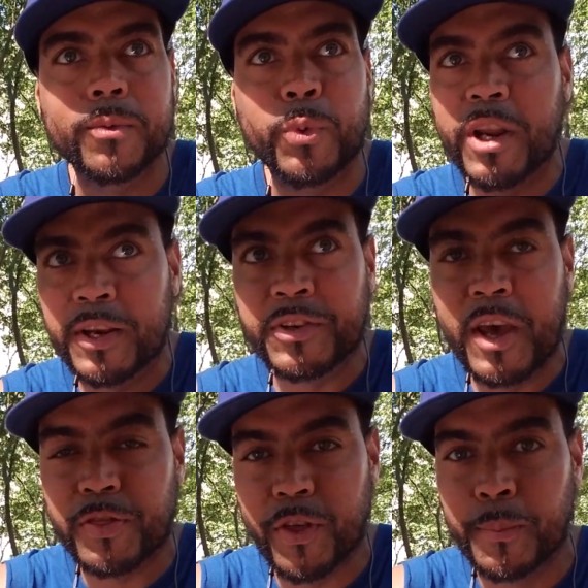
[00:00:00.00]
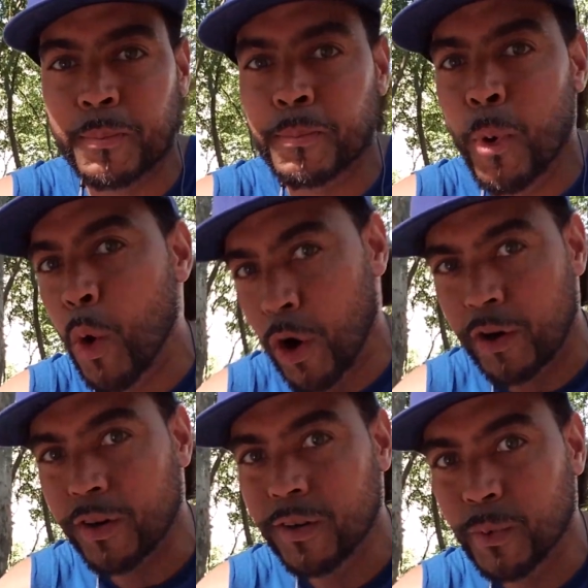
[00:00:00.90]
We didn't get the more.
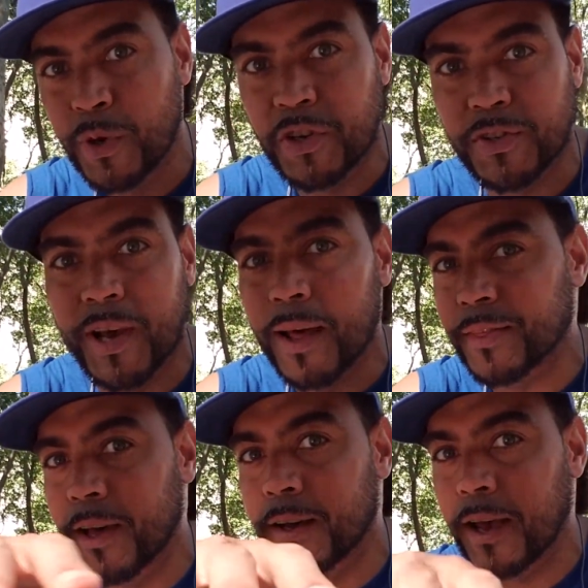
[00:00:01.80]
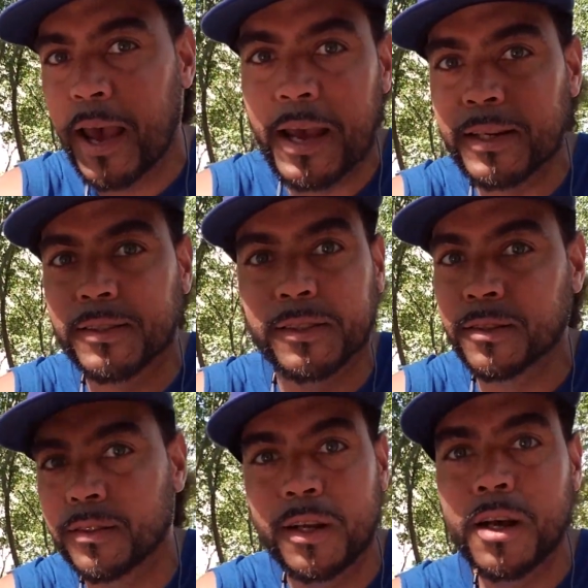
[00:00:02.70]
We just got the hate
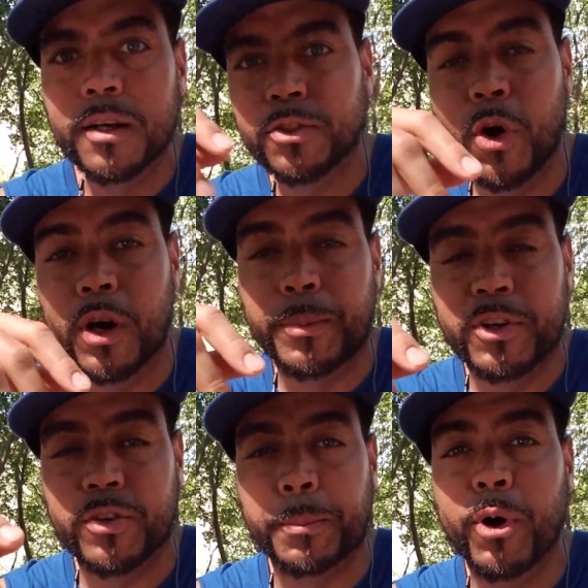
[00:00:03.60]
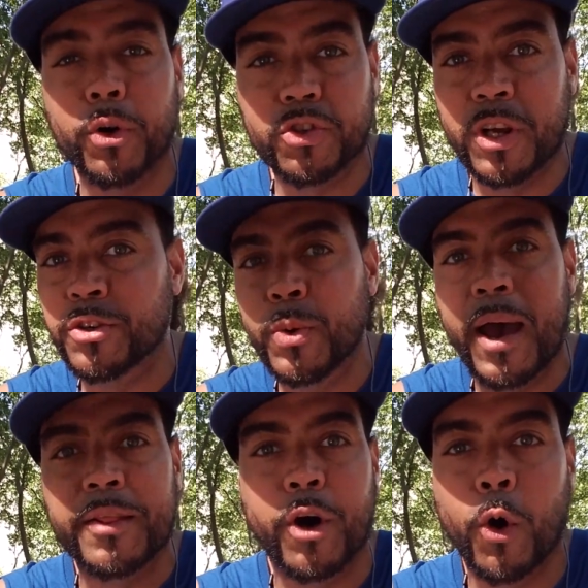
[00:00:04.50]
and talking a bunch of bullshit. You
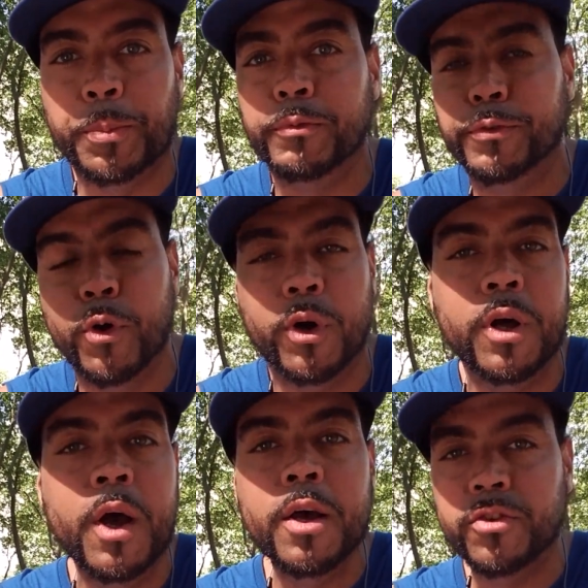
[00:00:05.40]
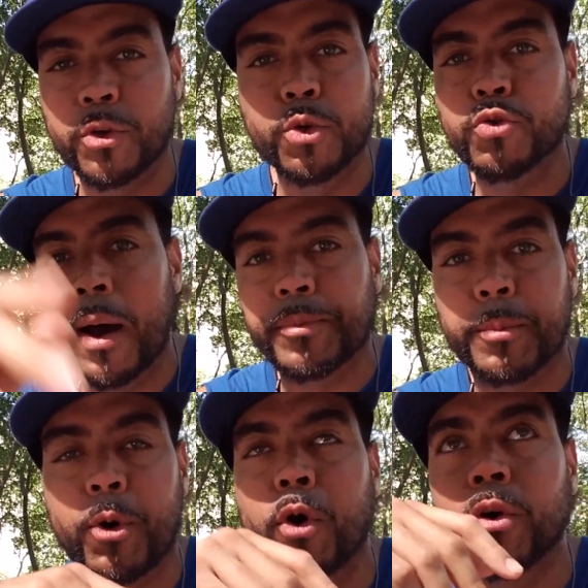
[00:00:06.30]
had the open floor, so you dropped the
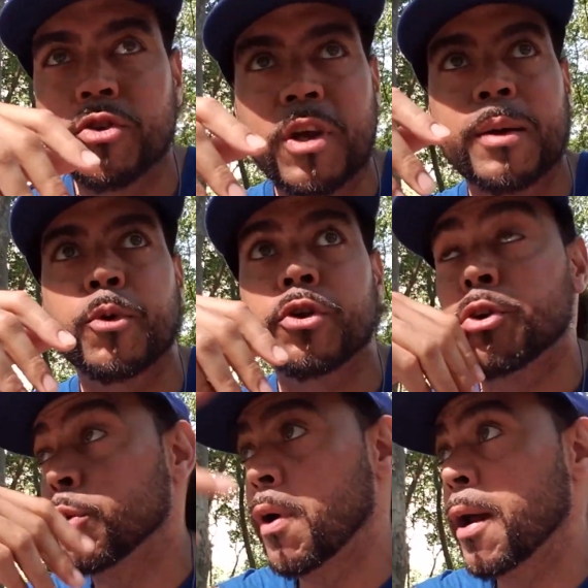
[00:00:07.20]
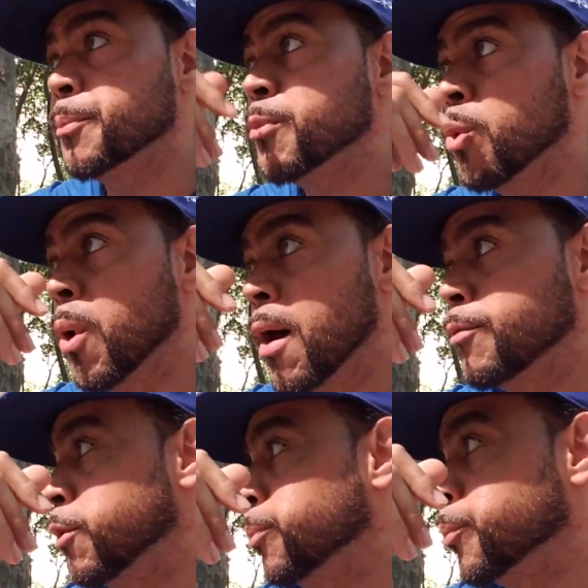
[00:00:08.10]
ball. Shame on you, right? Whatever.